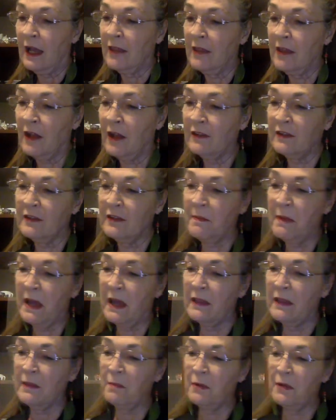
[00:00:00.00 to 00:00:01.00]
thoughts
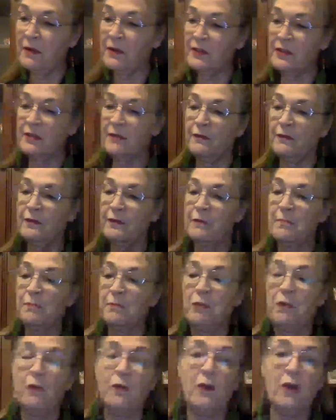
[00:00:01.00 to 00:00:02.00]
about the person from
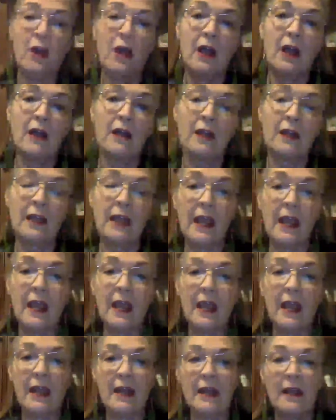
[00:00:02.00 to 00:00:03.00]
Porlock.
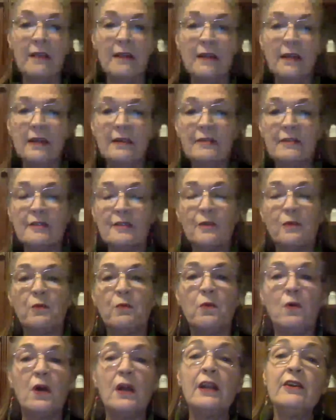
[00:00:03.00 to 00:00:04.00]
It's
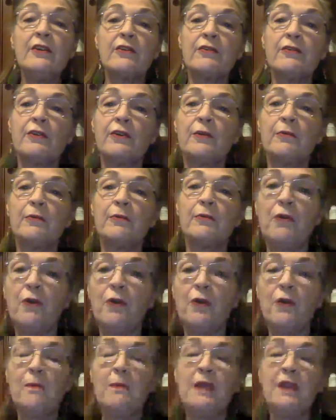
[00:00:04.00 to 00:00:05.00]
a wonderful
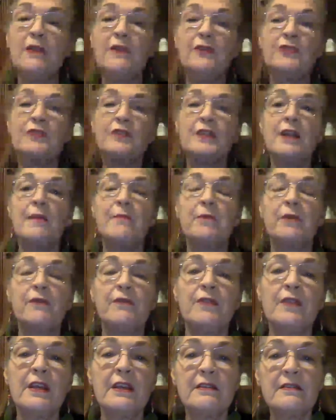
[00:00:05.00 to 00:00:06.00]
poem, and there's a number
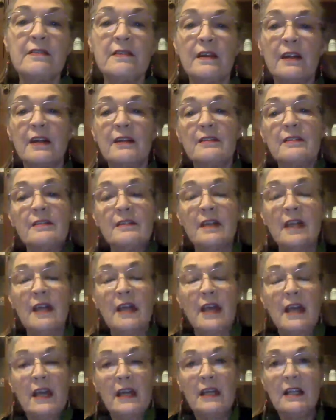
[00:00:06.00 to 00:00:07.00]
of things that I'd
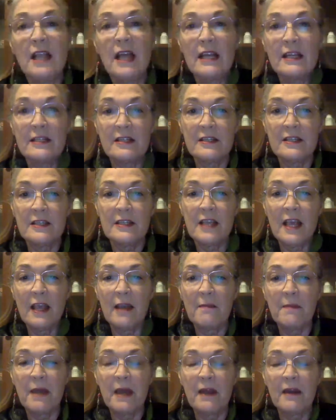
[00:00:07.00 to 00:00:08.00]
like to say
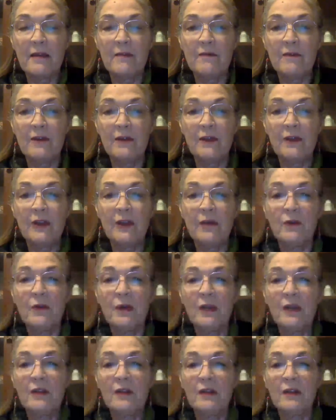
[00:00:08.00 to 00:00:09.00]
about it very
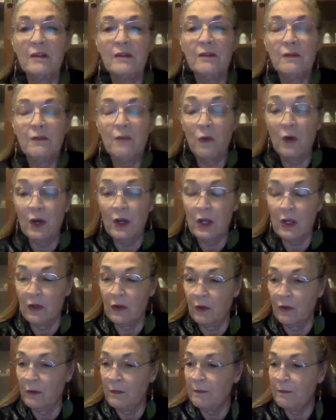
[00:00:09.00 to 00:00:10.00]
quickly for
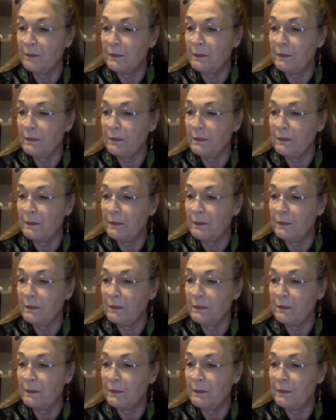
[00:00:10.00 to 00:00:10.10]
you.